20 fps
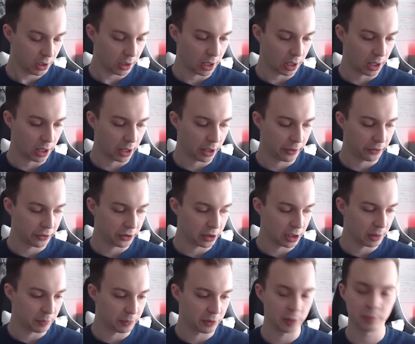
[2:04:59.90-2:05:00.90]
uh,
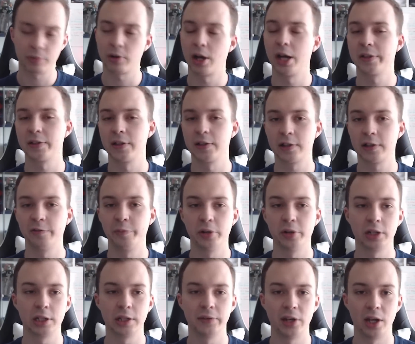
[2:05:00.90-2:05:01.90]
the the process of
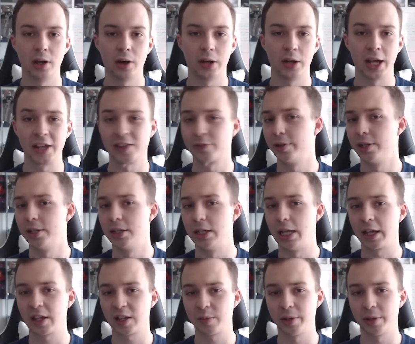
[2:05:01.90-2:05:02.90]
putting the video out has been
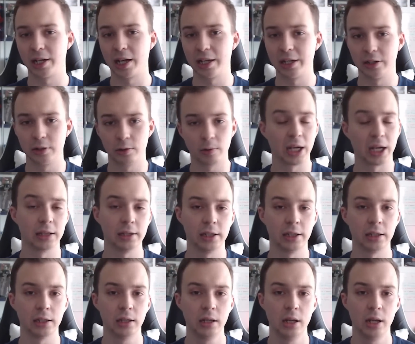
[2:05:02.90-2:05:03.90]
expedited
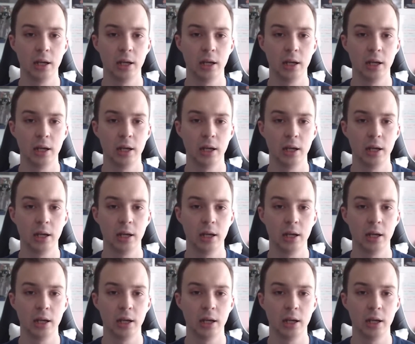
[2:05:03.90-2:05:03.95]
greatly